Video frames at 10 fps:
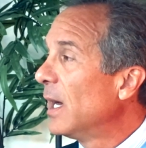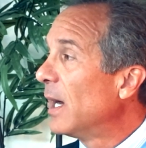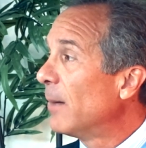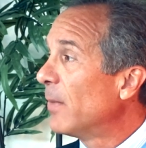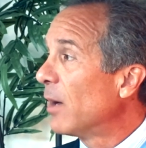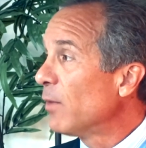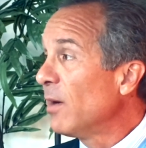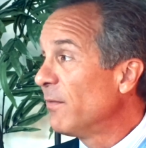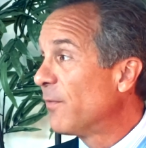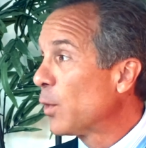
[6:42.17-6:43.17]

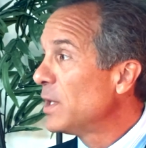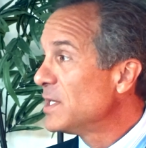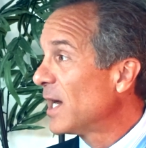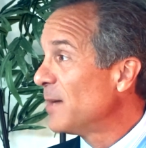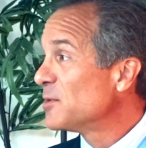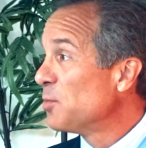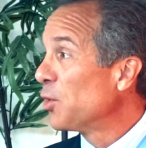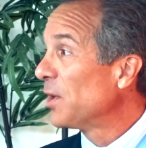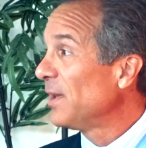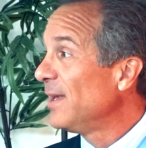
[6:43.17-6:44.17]
Around 40 times
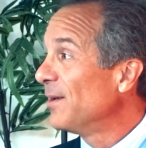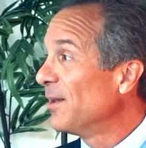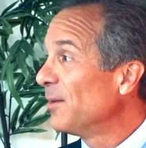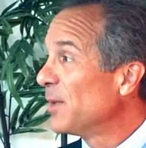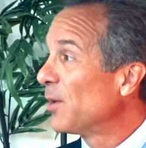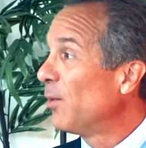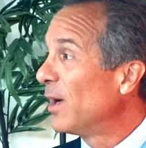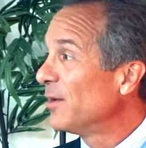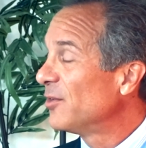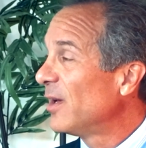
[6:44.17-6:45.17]
more legal
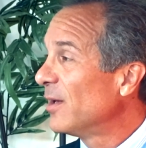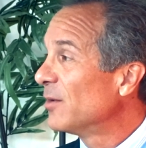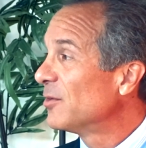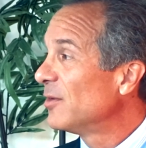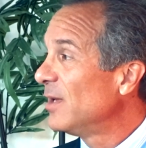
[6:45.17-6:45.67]
marijuana sales